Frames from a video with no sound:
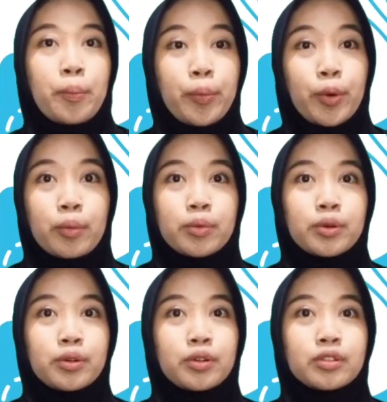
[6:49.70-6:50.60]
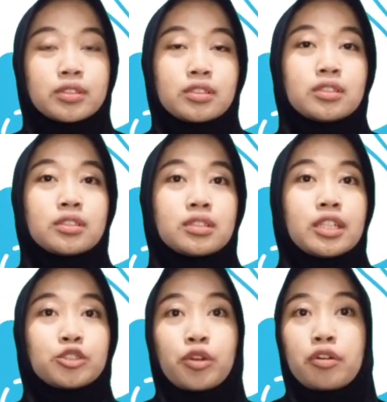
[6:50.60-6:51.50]
promotes
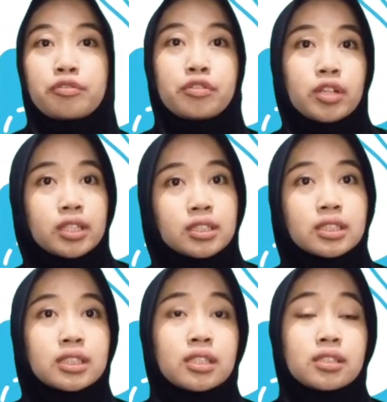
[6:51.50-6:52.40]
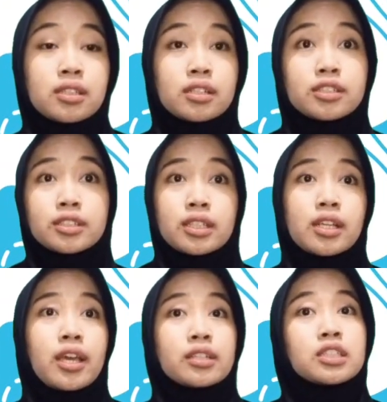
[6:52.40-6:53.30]
natural fluency in
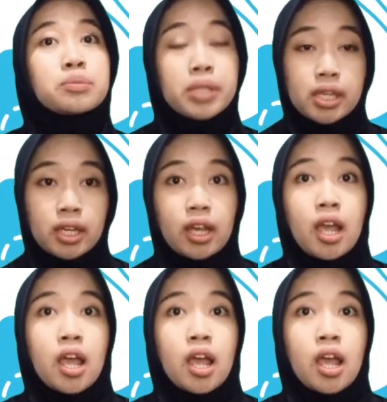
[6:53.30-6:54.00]
understanding and speaking,